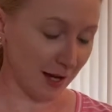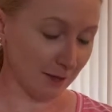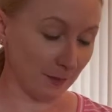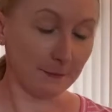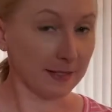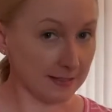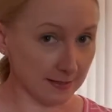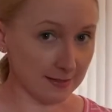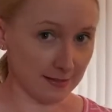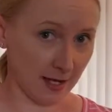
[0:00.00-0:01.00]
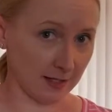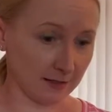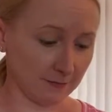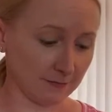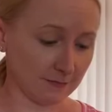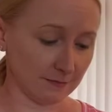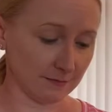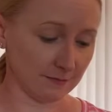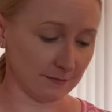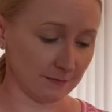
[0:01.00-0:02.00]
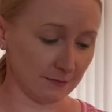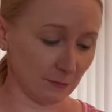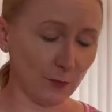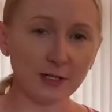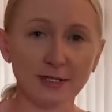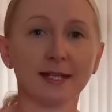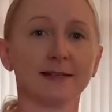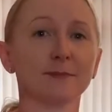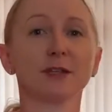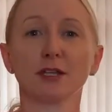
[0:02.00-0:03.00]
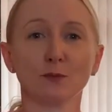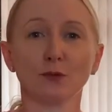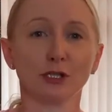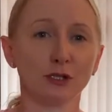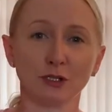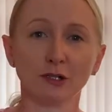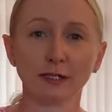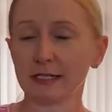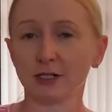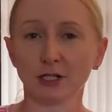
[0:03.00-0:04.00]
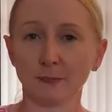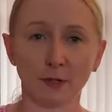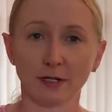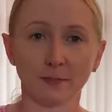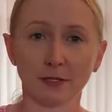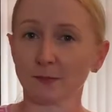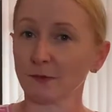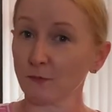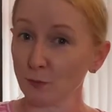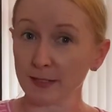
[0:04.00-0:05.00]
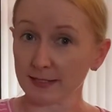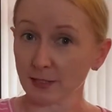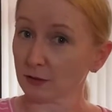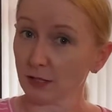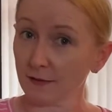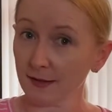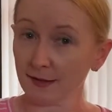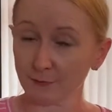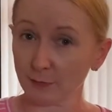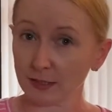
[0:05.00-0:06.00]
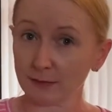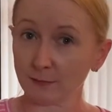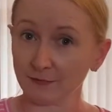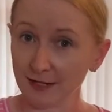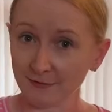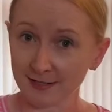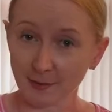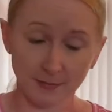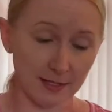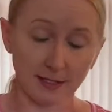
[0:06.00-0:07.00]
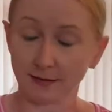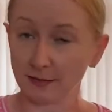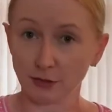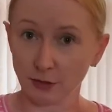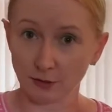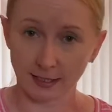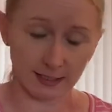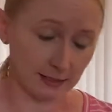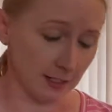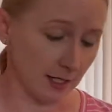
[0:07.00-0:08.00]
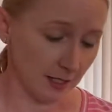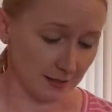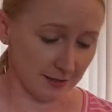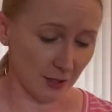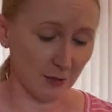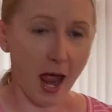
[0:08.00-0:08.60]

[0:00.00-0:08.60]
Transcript: But Pete did say, when you see something you want, you do need to just buy it, because we've all been stung like that, haven't we? We've left something and then you can't get it. So.